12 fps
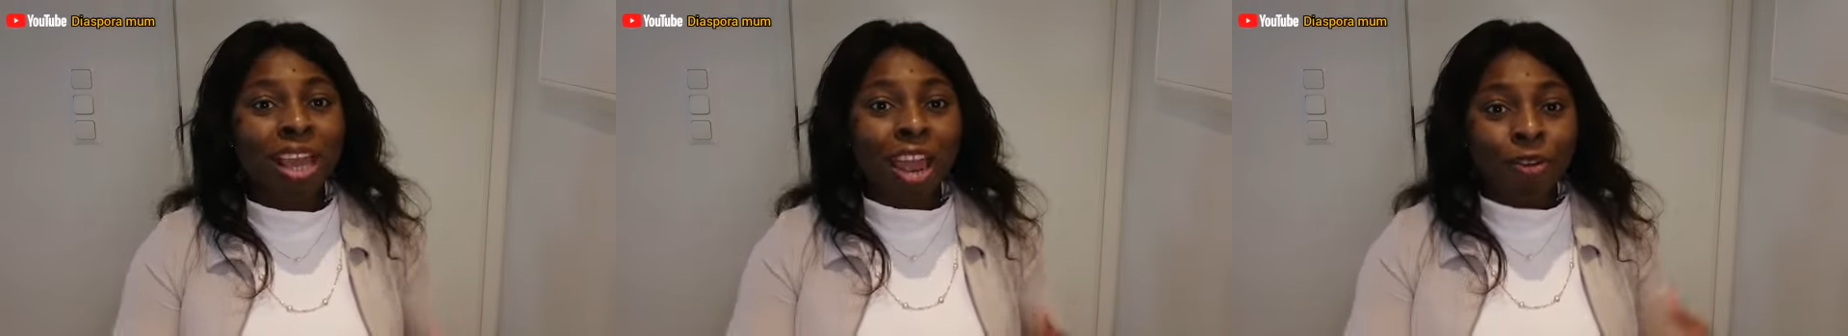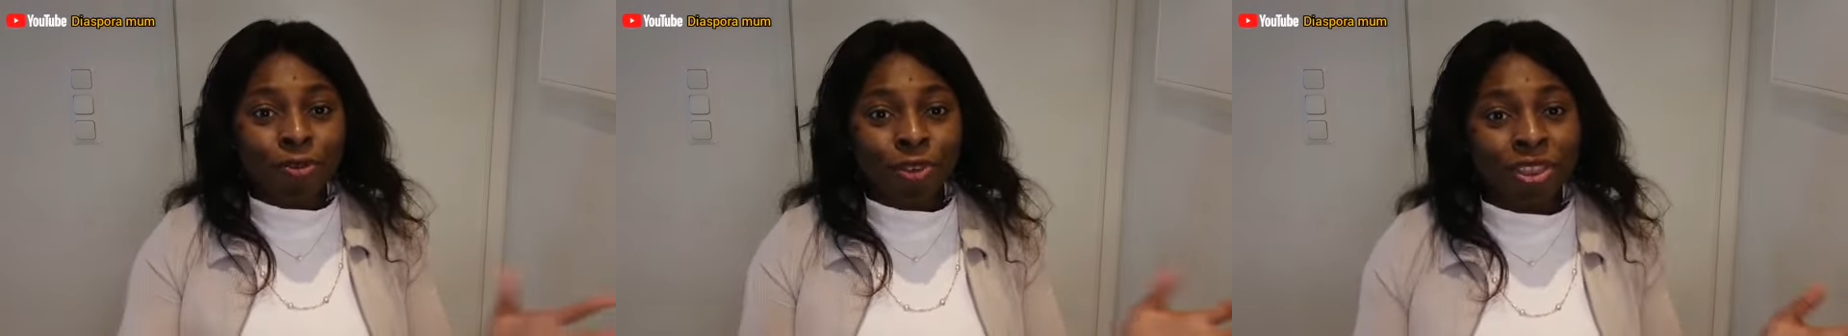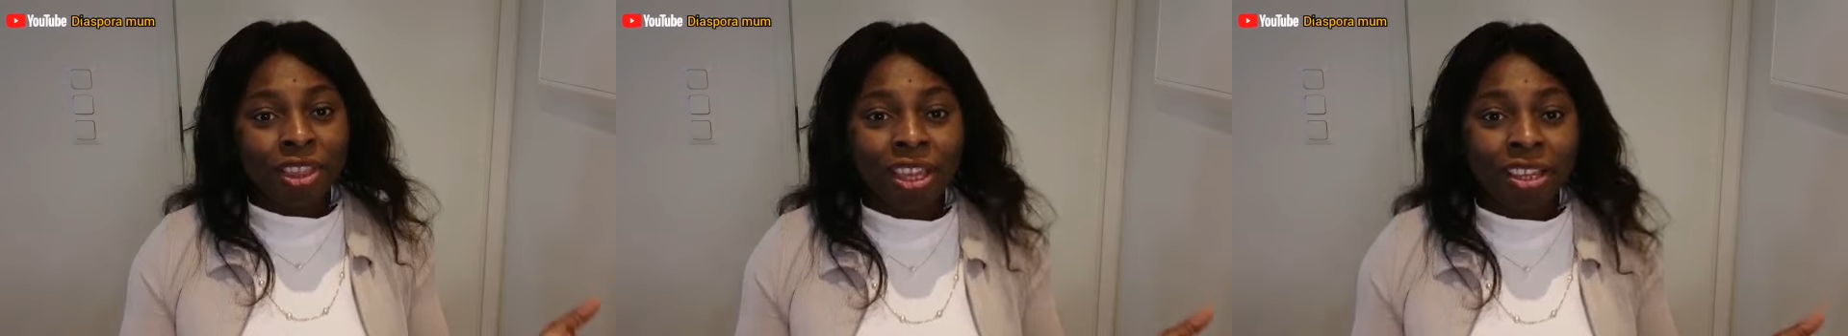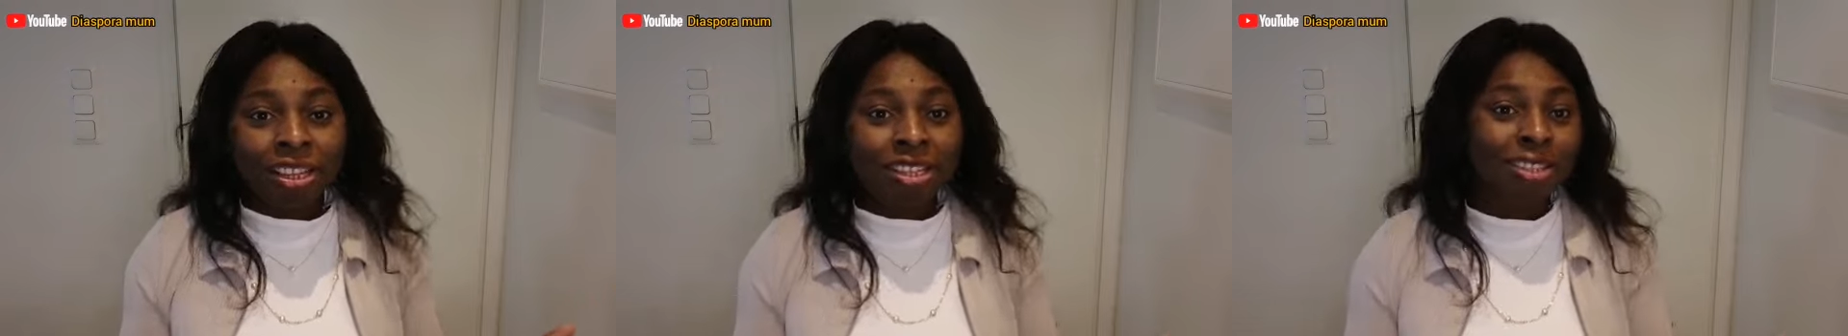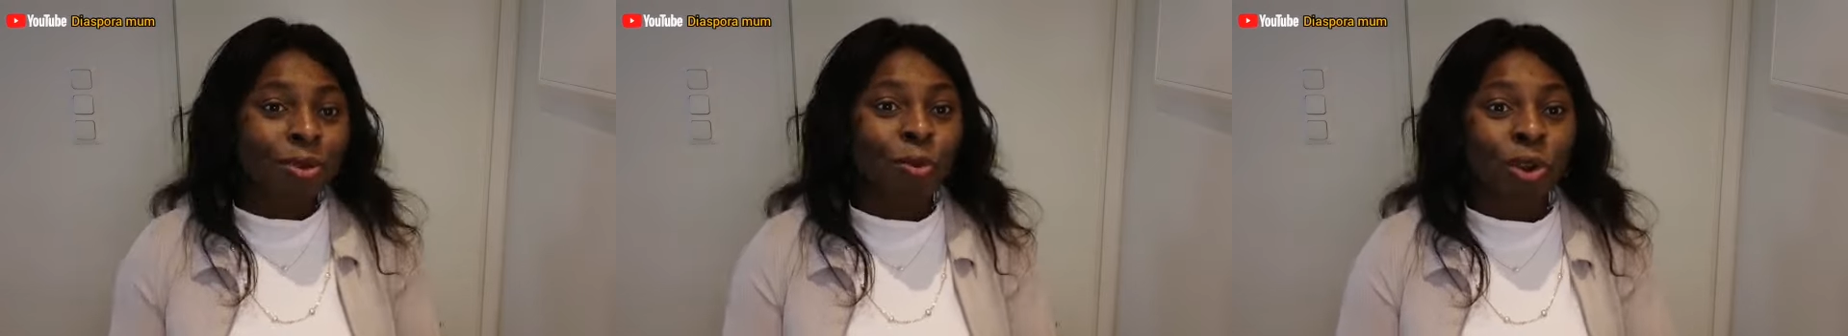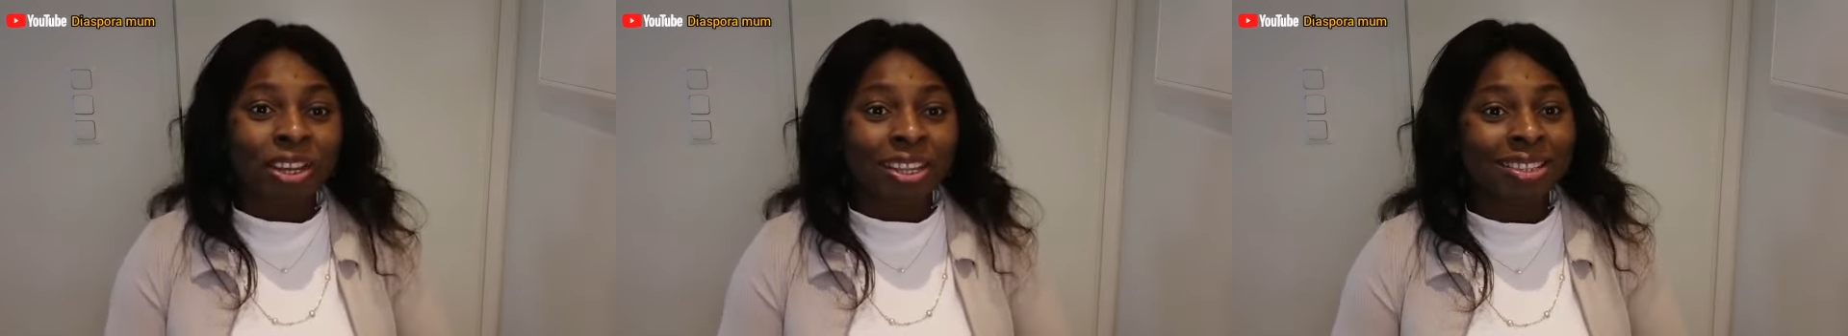Everything is a
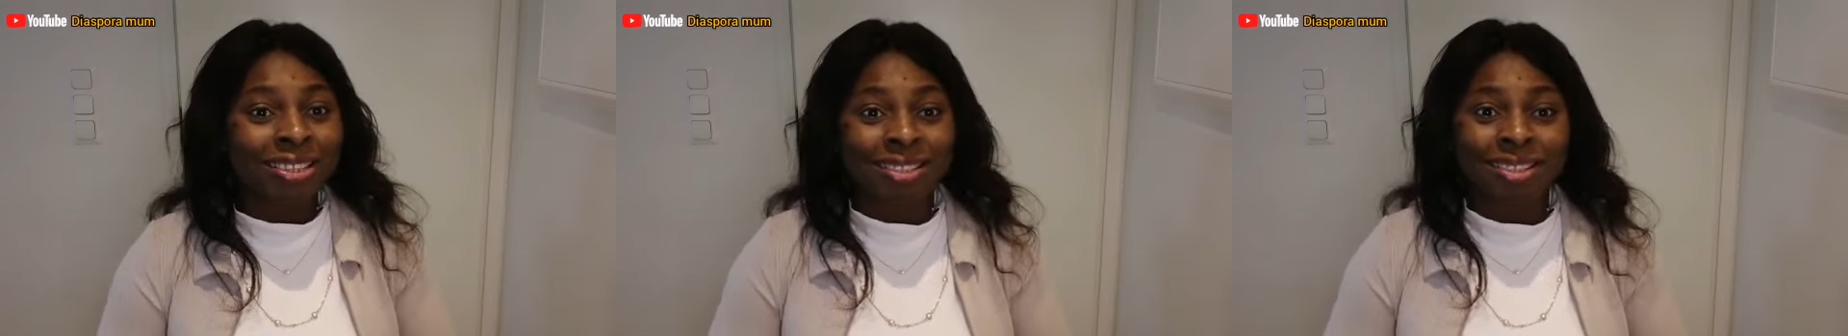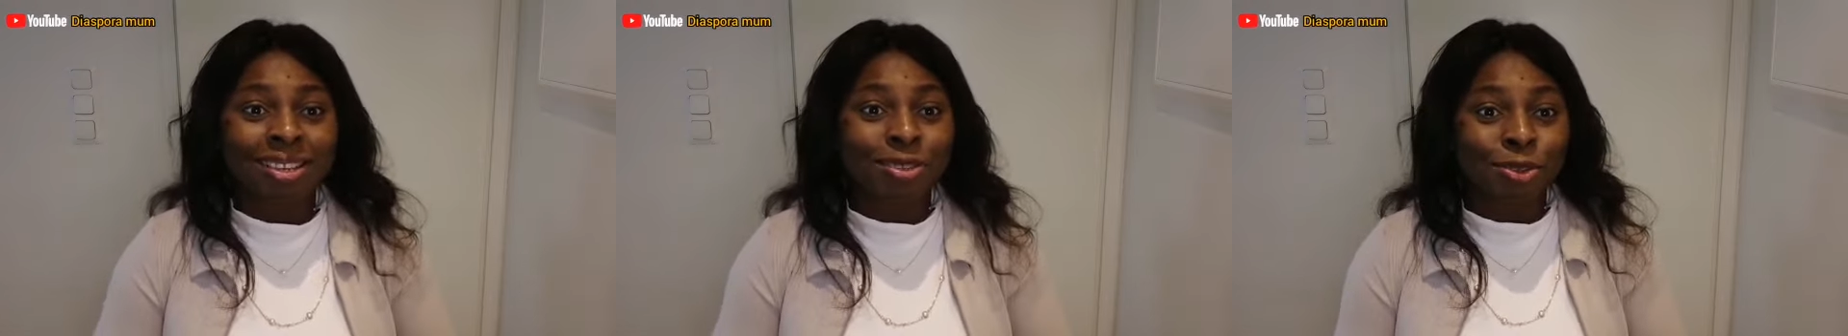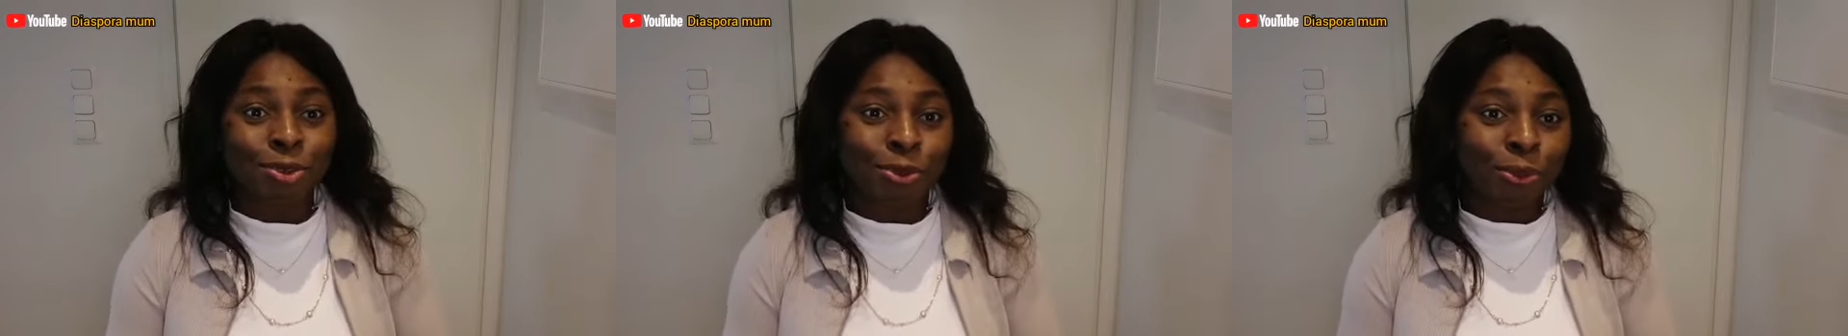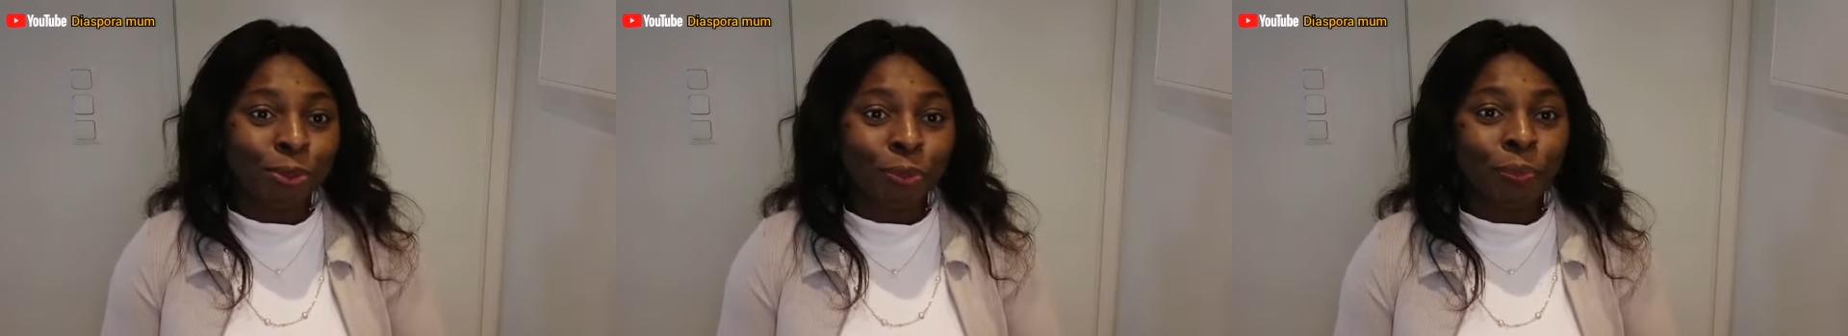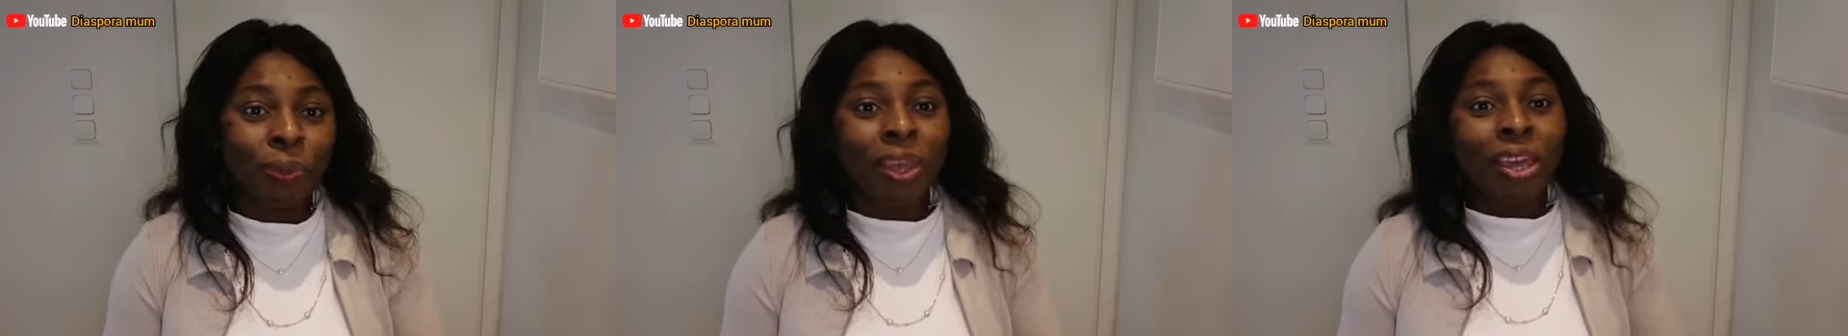walking distance to you.